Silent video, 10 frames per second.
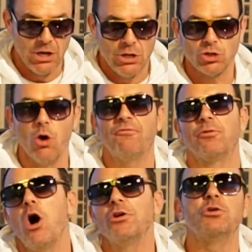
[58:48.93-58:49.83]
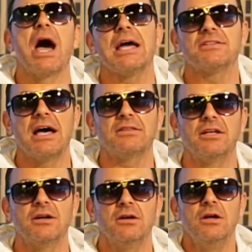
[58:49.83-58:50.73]
So, for all you guys out
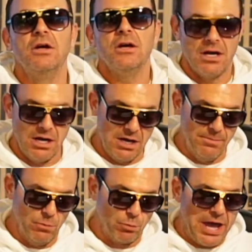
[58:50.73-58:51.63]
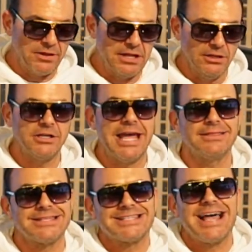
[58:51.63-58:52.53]
there, um, rather than look at
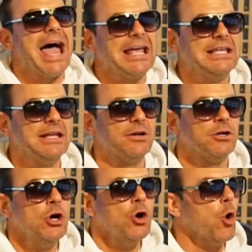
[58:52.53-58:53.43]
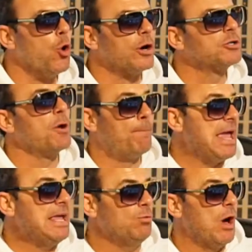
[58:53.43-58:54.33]
the side here or
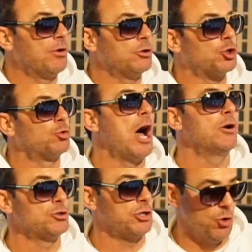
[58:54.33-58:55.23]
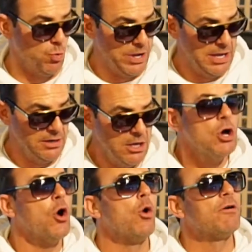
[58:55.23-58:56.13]
debate whether Toronto's going to win
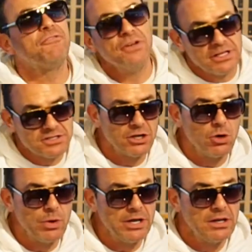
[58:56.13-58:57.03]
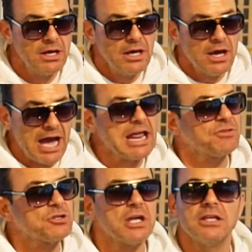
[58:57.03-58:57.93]
or Philly's going to win, I'd have
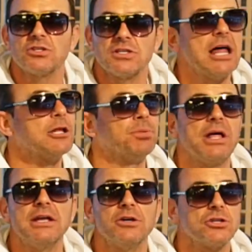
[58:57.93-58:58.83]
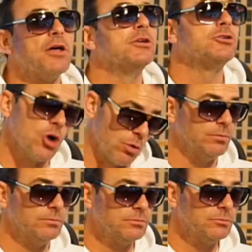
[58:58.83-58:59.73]
to say the solid play here is on the total
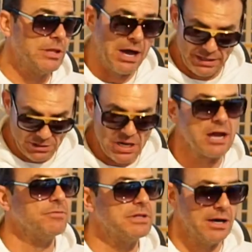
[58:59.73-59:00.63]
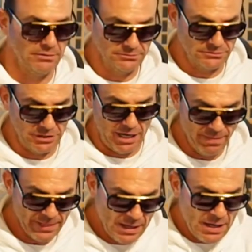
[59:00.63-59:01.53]
well, oh, without any go. of it. There you go. Okay?
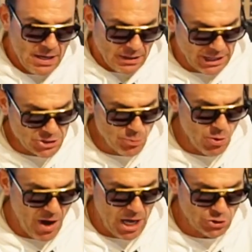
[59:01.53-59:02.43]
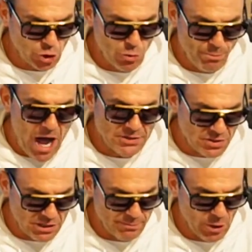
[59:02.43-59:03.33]
There you go. Let's move on to
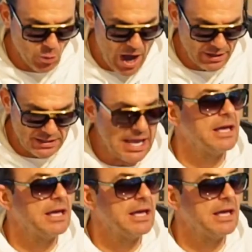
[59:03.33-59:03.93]
Boston and Milwaukee.